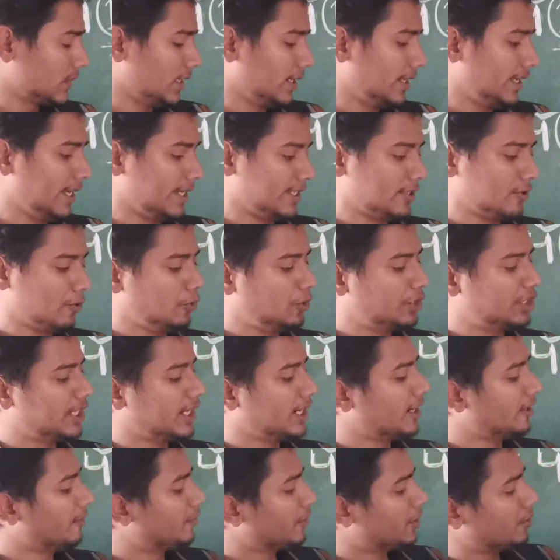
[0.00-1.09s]
Yes,
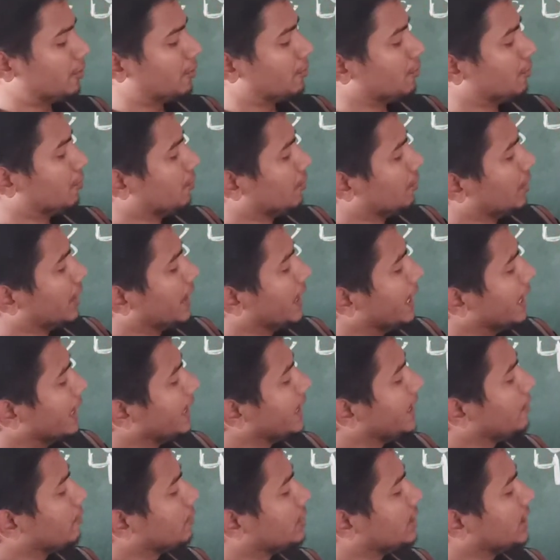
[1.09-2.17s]
question number 2.
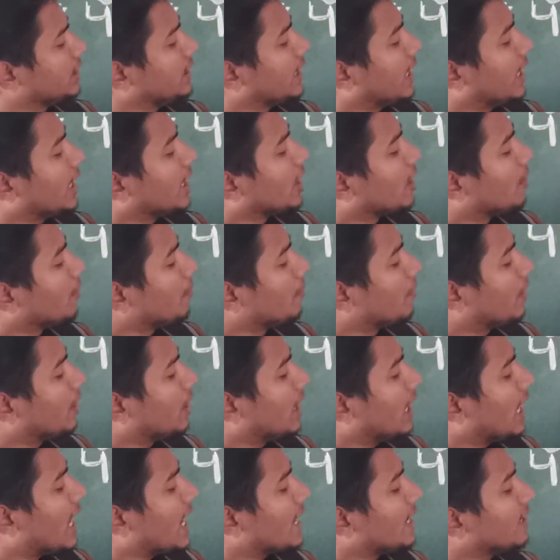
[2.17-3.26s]
Using the number
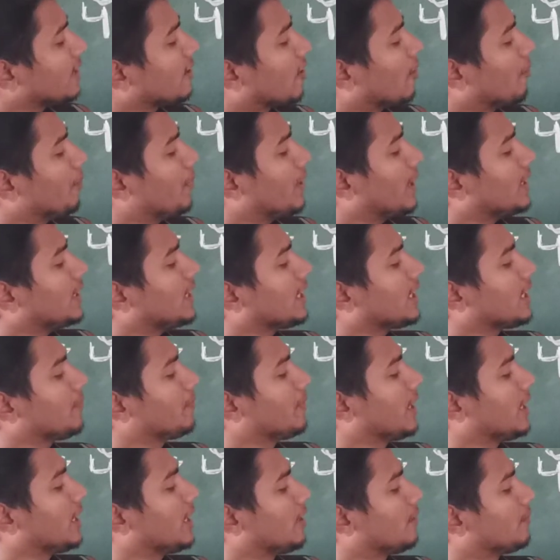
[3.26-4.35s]
line, compare the
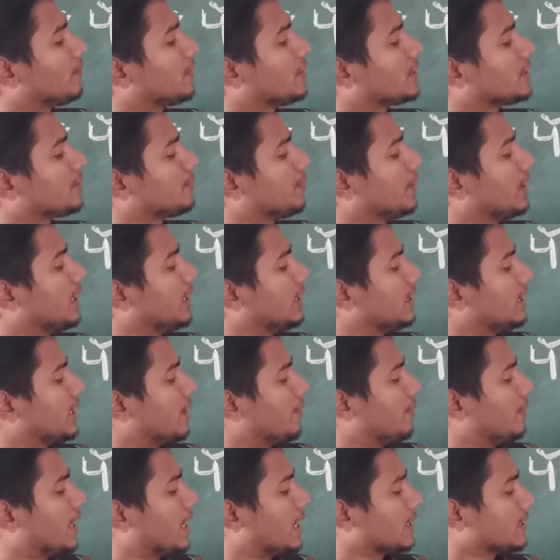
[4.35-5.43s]
given numbers. Fill in
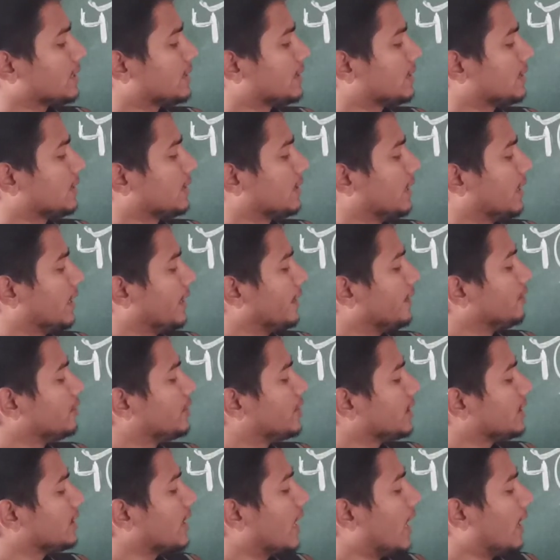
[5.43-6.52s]
the blanks.
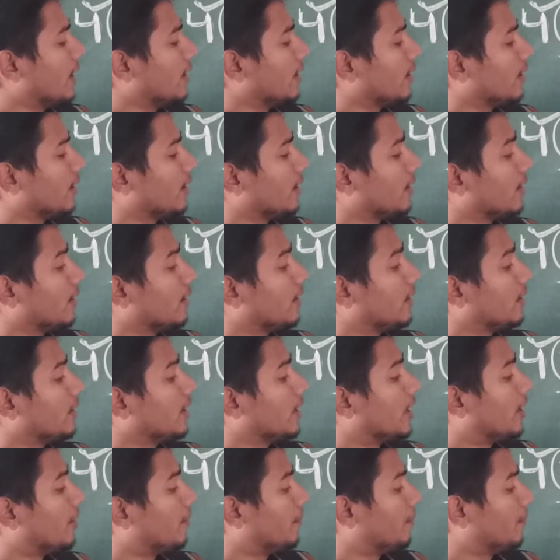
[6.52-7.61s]
Using the
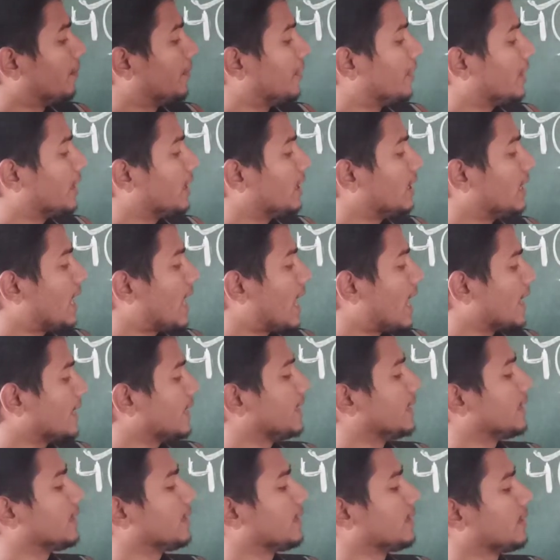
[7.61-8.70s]
number
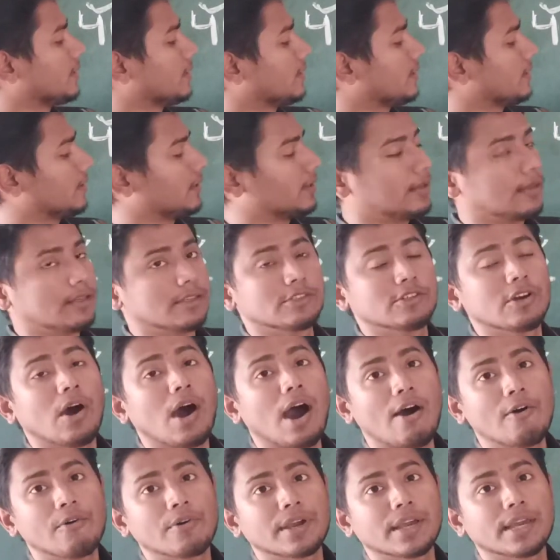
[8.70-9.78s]
line. So
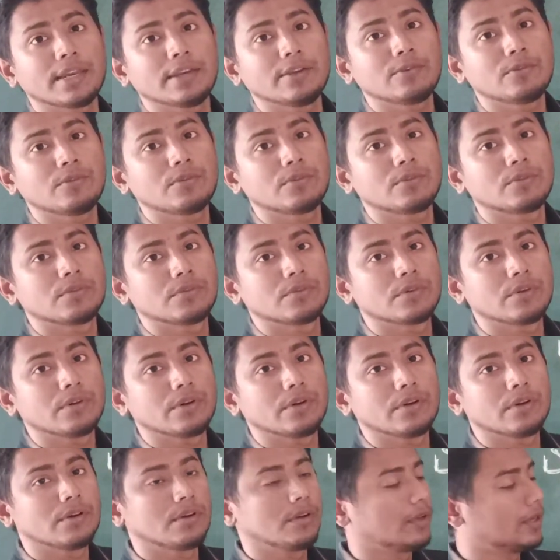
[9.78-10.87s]
how can you
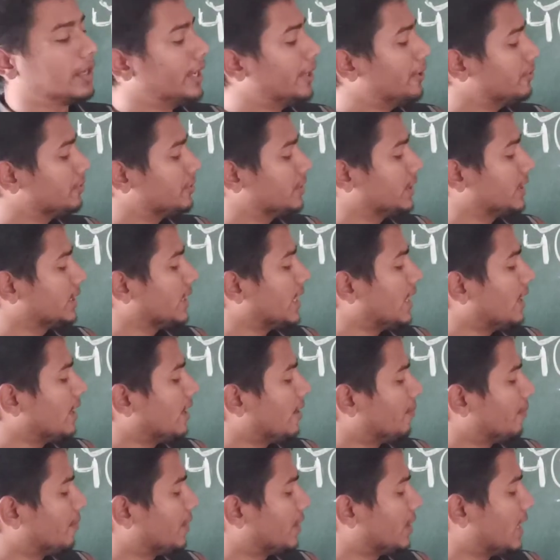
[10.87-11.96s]
using the
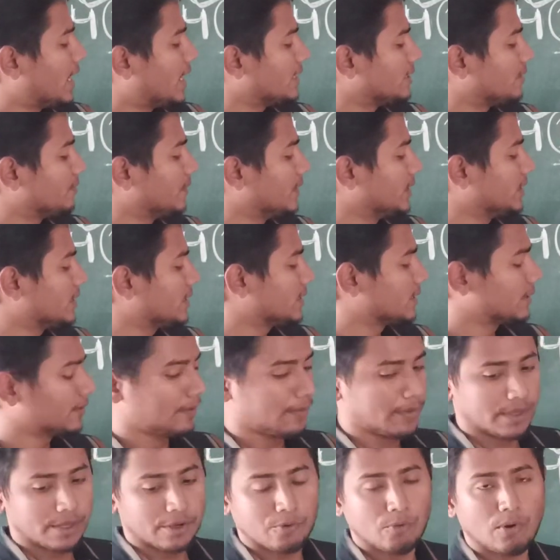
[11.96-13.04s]
number lines? Means
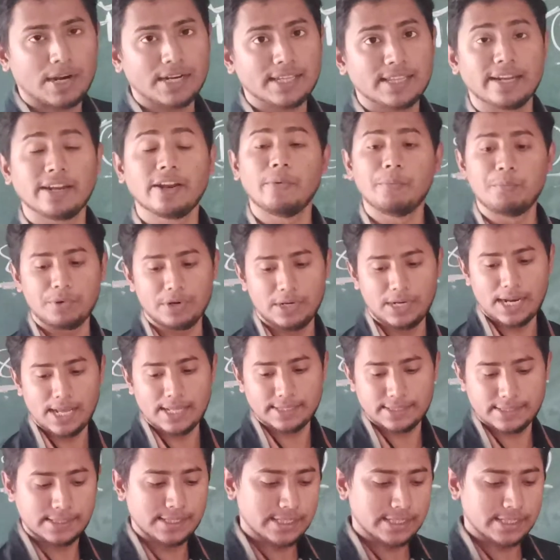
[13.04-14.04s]
what is the number lines?